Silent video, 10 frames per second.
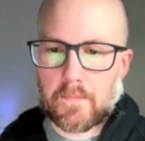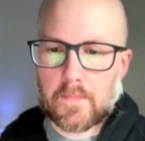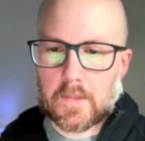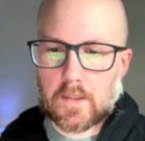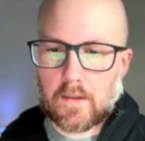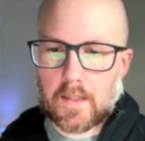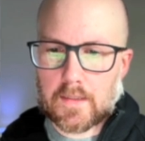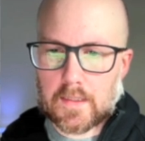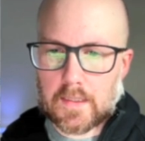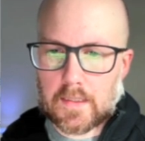So let's
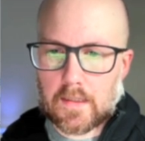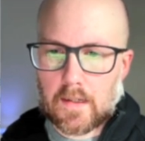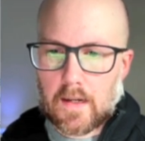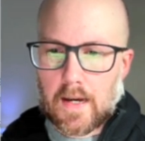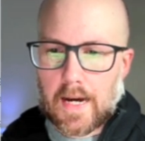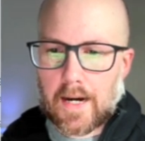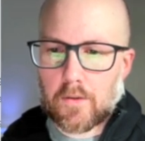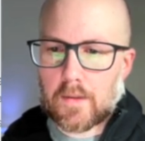see how